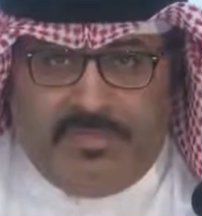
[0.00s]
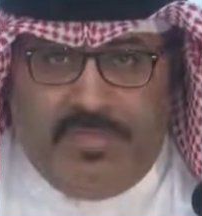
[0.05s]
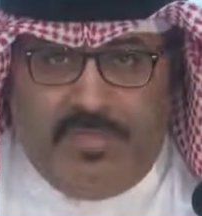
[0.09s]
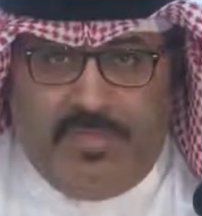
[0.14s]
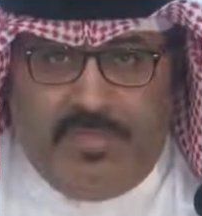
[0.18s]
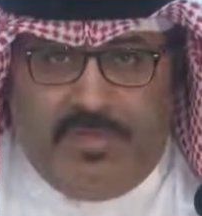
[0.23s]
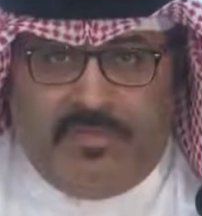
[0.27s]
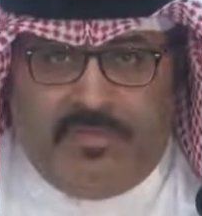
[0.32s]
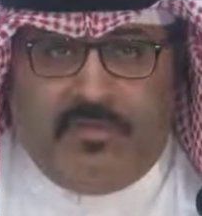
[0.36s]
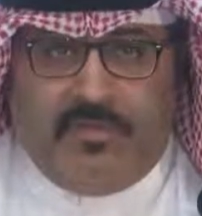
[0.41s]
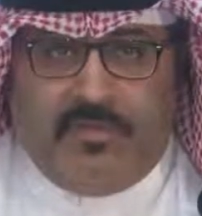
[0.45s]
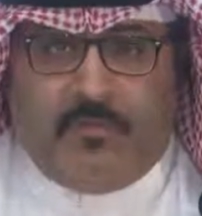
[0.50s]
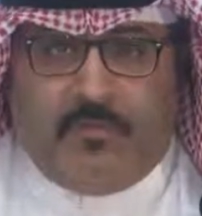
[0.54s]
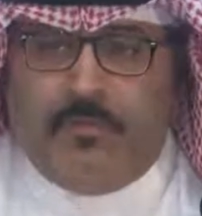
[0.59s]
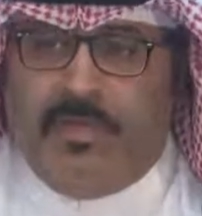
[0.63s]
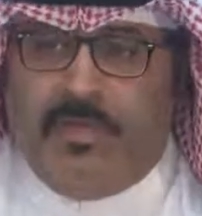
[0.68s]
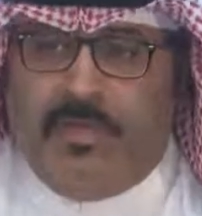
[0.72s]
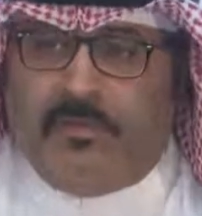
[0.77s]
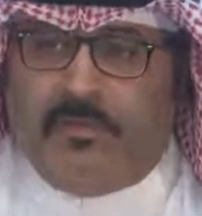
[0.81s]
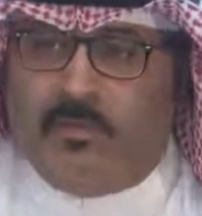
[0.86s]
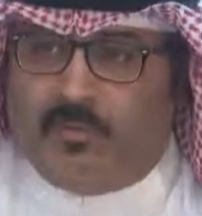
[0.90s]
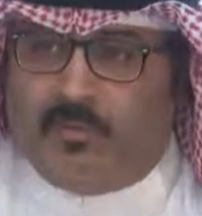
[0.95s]
the
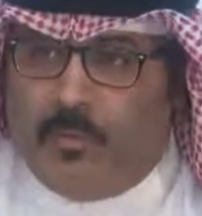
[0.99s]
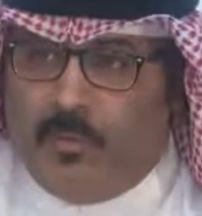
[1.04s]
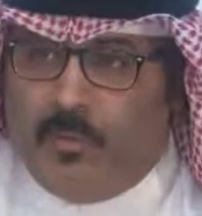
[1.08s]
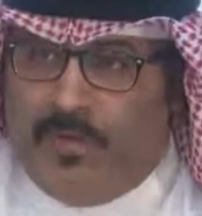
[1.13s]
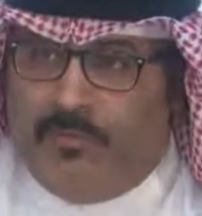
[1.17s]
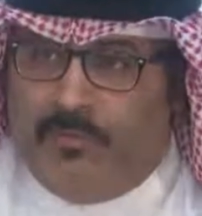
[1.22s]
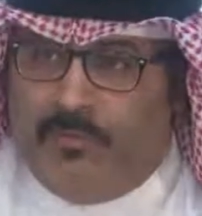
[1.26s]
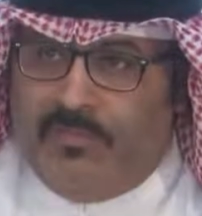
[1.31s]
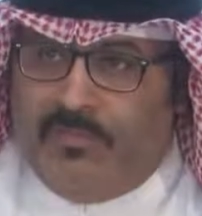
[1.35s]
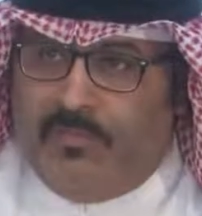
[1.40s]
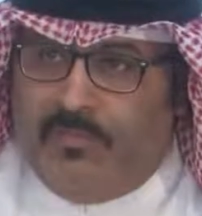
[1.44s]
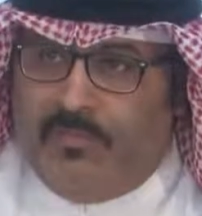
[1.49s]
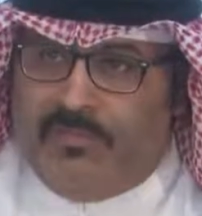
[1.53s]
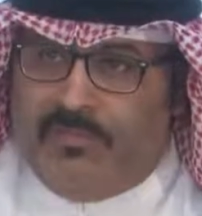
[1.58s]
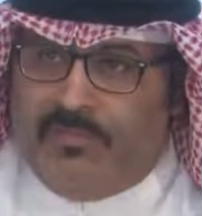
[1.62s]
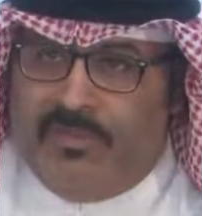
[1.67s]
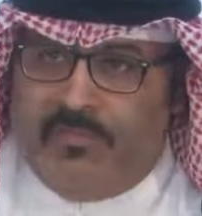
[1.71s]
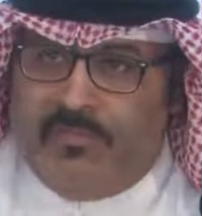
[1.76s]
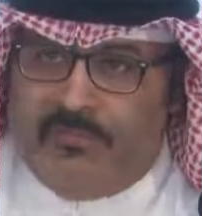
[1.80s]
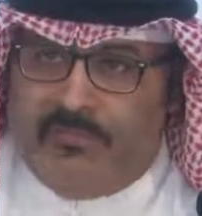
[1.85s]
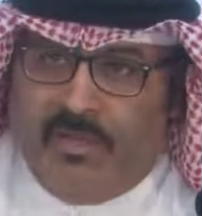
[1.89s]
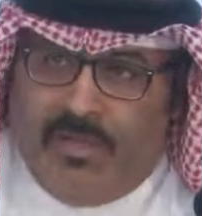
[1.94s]
windows and
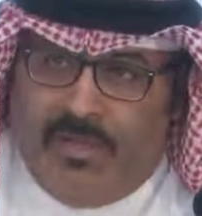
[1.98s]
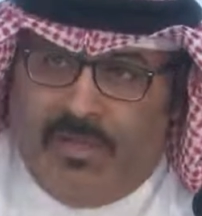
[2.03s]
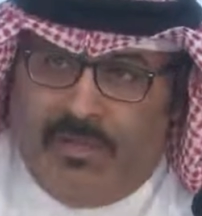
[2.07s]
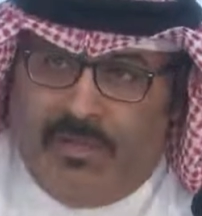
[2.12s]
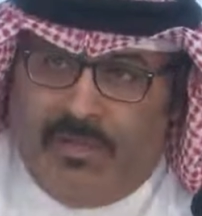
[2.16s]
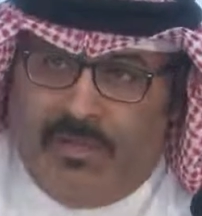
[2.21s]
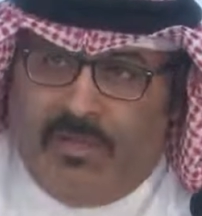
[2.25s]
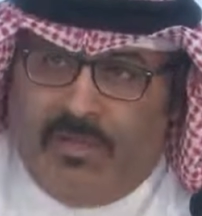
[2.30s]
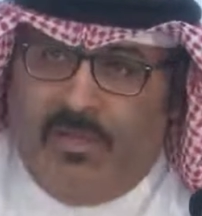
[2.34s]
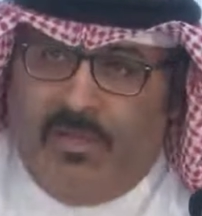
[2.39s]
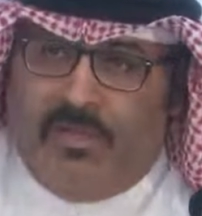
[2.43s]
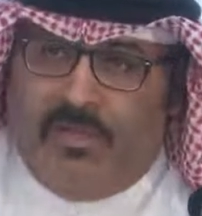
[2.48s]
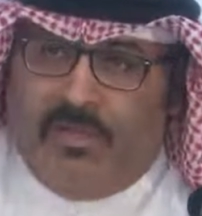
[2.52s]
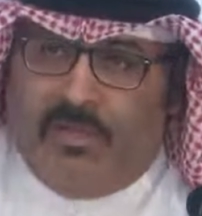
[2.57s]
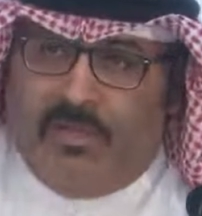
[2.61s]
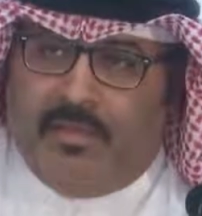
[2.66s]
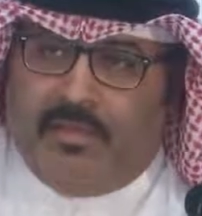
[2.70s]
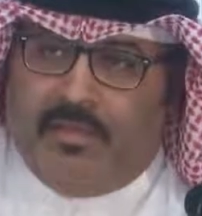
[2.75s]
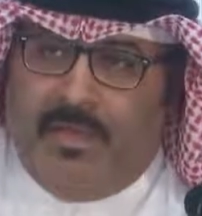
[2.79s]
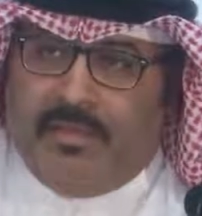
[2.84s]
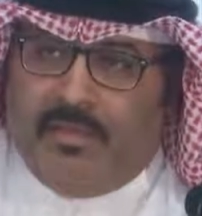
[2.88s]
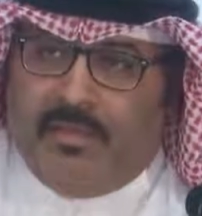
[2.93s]
the doors, so
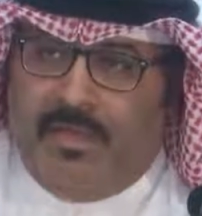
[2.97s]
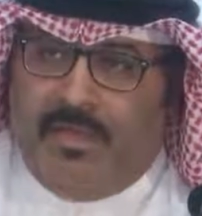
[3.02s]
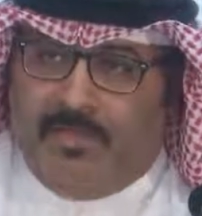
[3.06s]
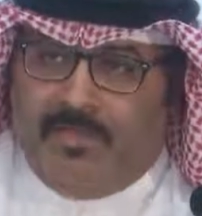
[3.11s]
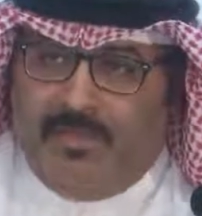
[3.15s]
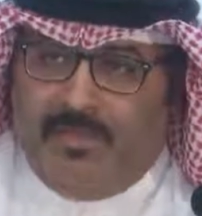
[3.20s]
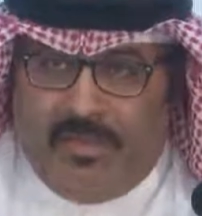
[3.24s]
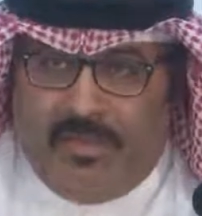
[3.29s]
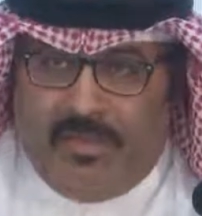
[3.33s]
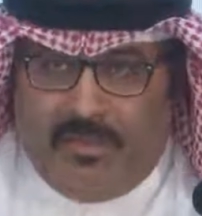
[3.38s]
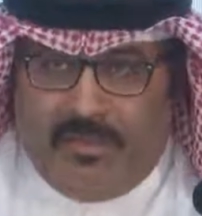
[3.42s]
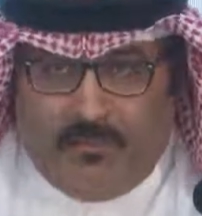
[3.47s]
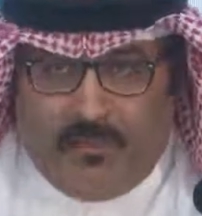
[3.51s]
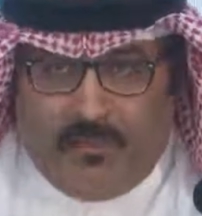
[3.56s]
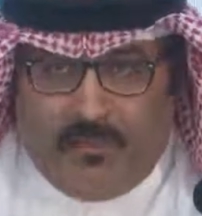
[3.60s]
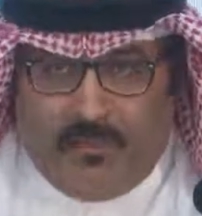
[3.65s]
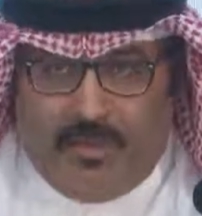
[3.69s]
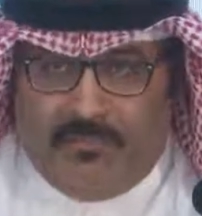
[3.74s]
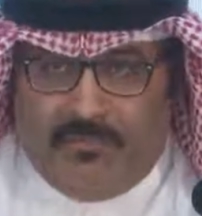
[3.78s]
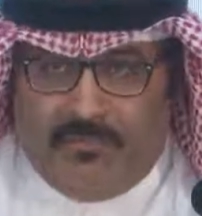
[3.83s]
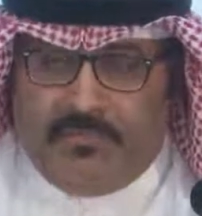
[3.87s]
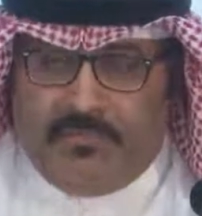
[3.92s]
it's not going to
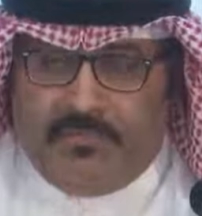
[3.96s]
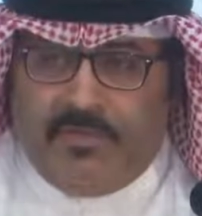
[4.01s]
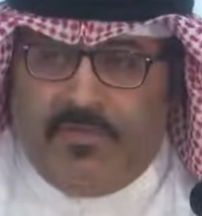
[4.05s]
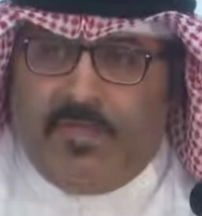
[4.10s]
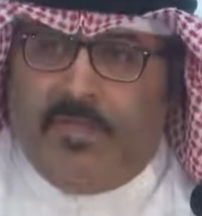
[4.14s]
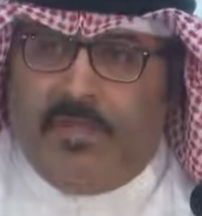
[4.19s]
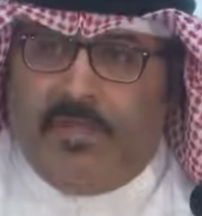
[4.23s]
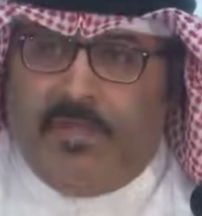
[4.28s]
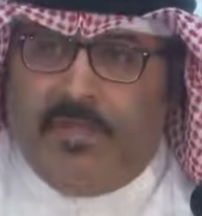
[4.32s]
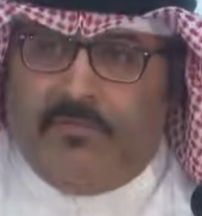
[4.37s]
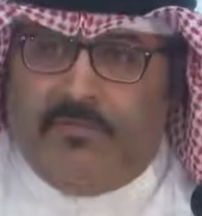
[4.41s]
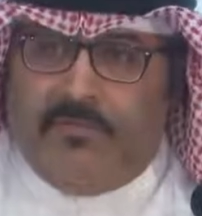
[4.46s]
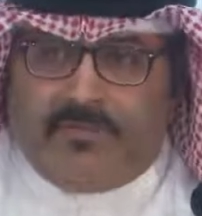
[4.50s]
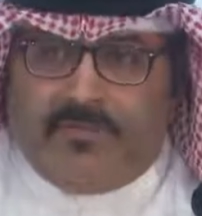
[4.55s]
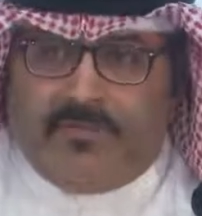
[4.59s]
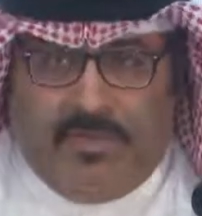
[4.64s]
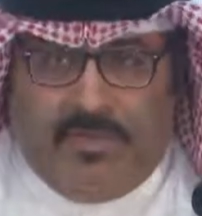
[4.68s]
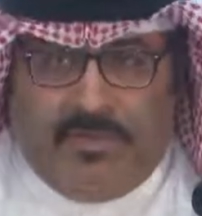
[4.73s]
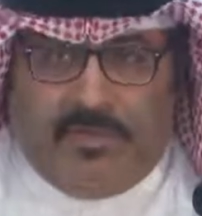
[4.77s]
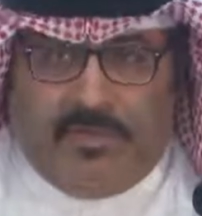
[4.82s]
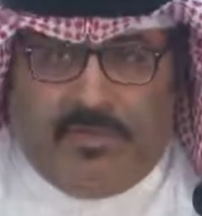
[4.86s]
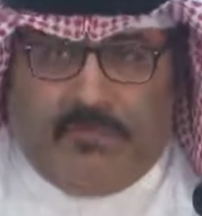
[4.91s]
be
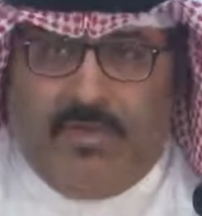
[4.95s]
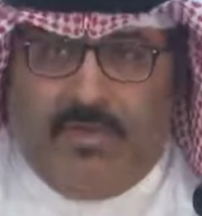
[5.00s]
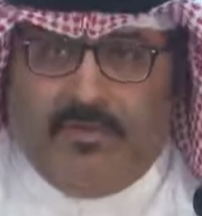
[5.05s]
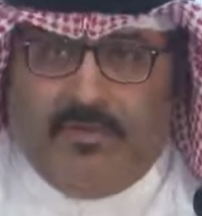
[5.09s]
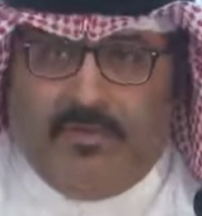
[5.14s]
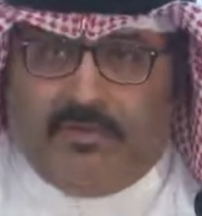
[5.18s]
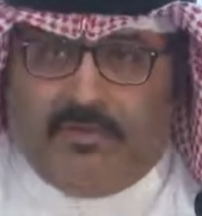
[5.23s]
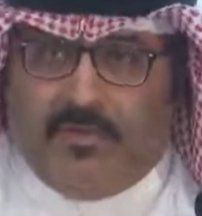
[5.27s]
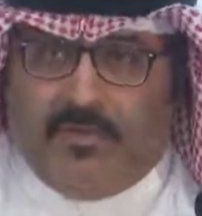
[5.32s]
risky.